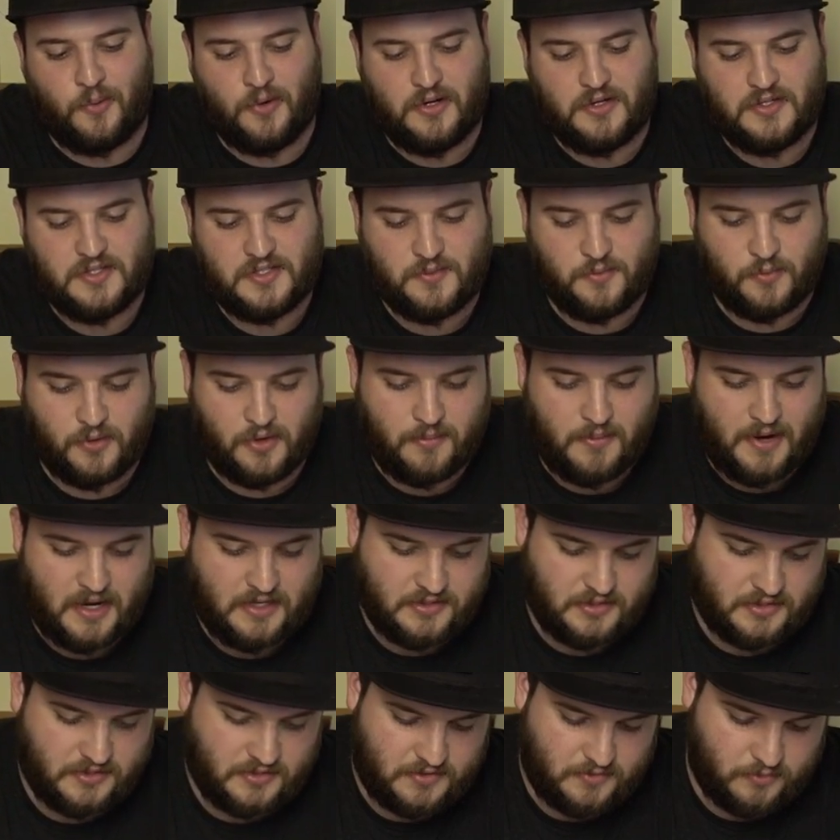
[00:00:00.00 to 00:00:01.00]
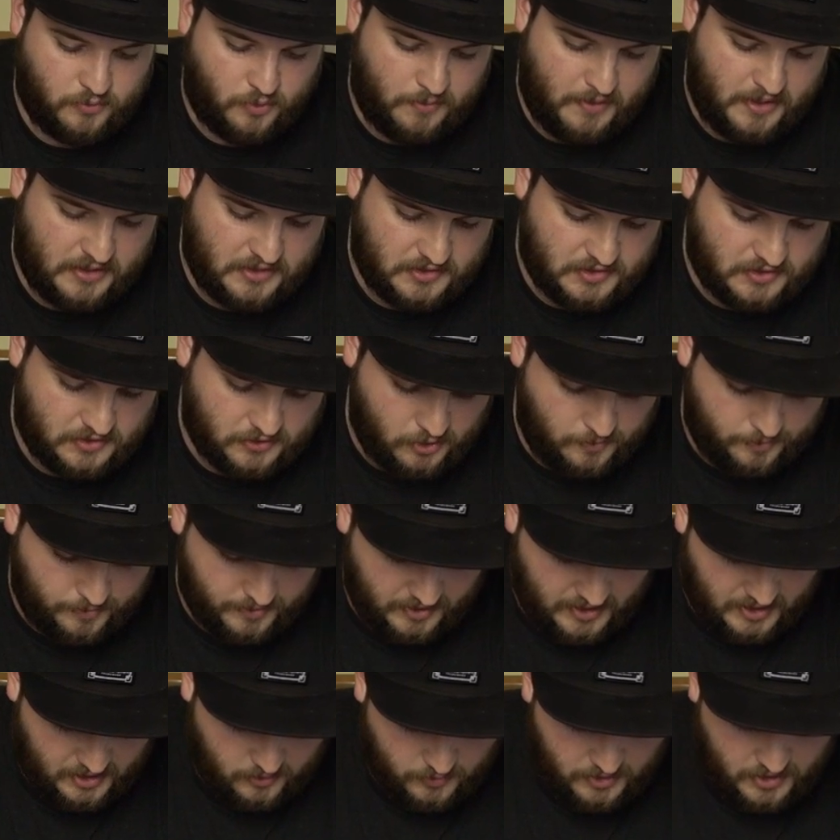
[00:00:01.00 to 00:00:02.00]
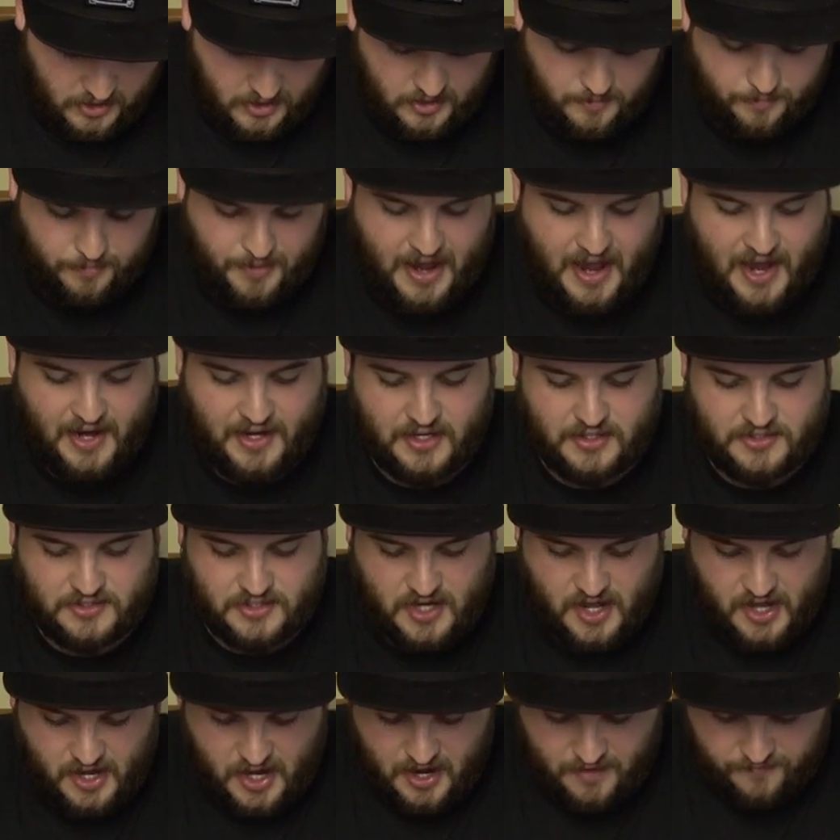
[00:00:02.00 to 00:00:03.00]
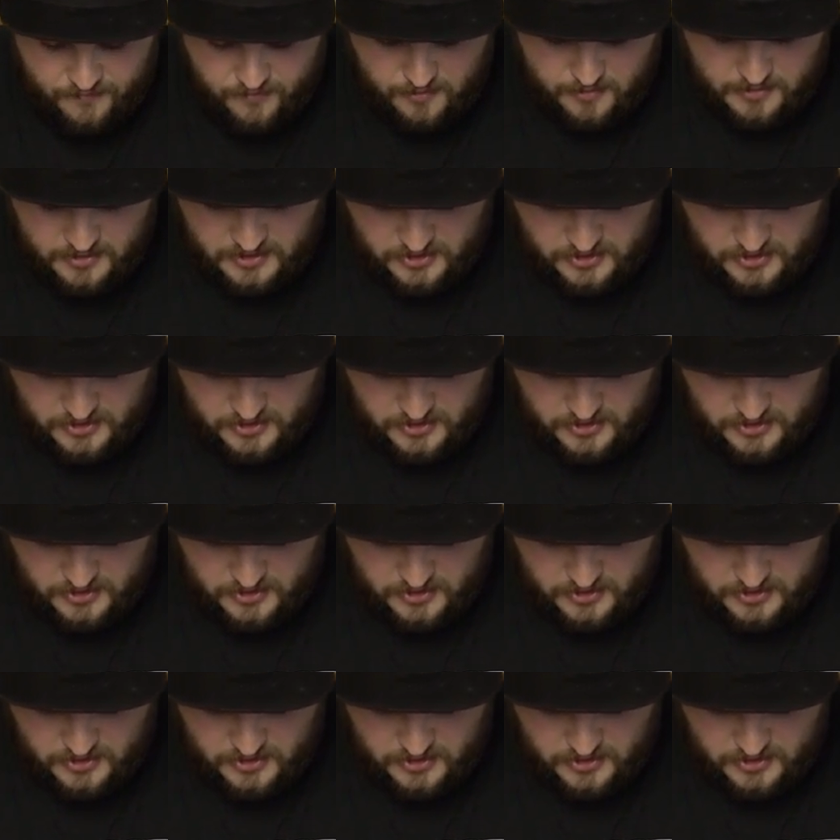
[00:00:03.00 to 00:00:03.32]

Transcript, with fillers: We're just we're about to we're about to slurp a liquid in a package that I got from